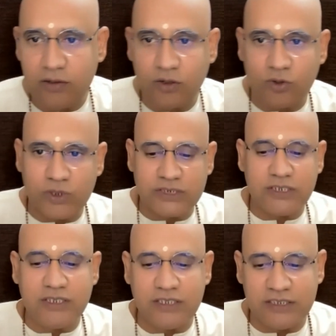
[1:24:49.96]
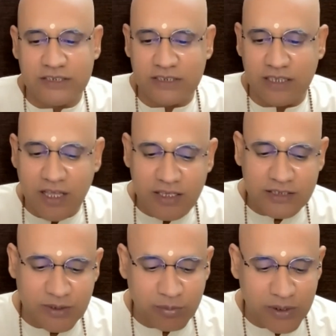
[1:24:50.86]
The question is
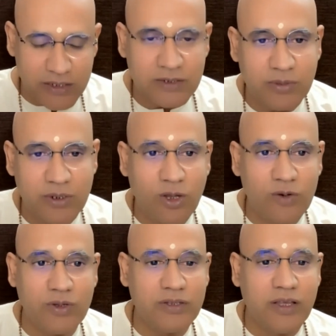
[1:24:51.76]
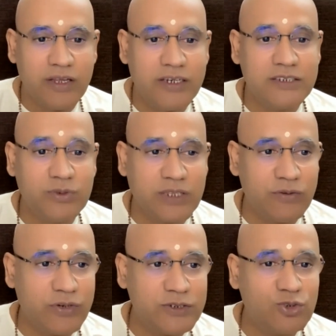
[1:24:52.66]
symbolism and all. It is with
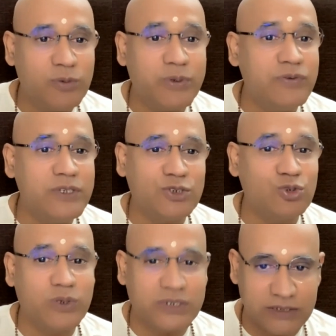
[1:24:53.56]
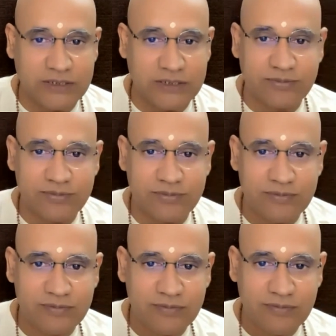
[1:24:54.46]
reference to the previous two verses.
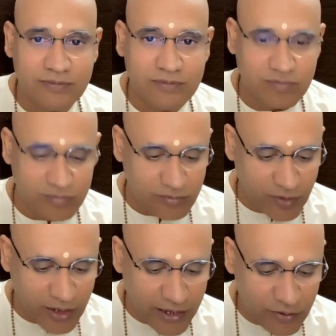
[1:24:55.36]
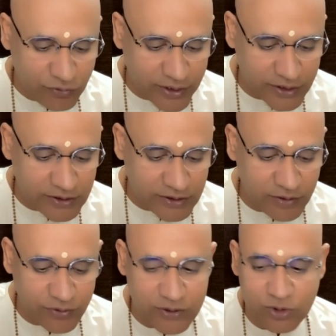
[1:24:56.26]
Clarification is
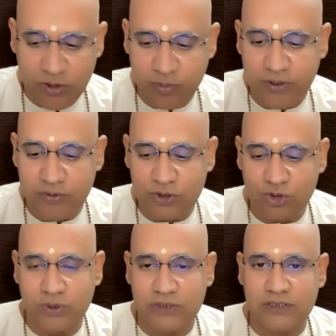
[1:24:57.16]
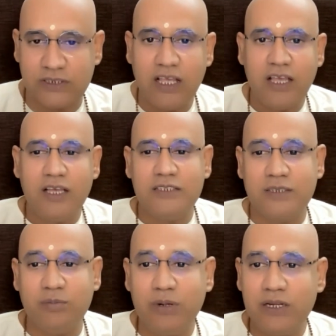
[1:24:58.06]
reference to the previous two verses.
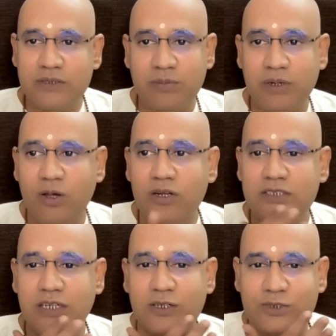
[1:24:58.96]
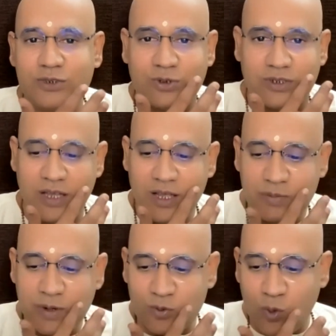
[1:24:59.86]
Symbolism and all is understood.
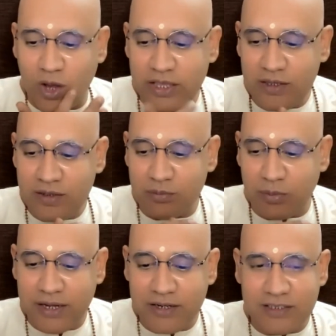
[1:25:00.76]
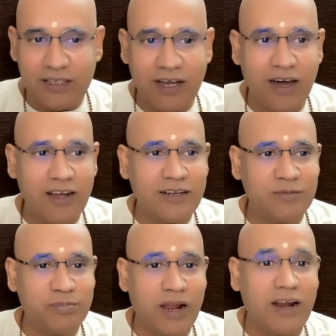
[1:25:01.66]
But why mind in the heart
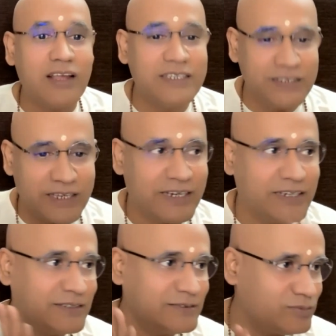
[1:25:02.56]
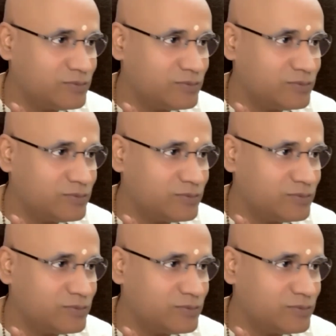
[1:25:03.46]
and prana in the head?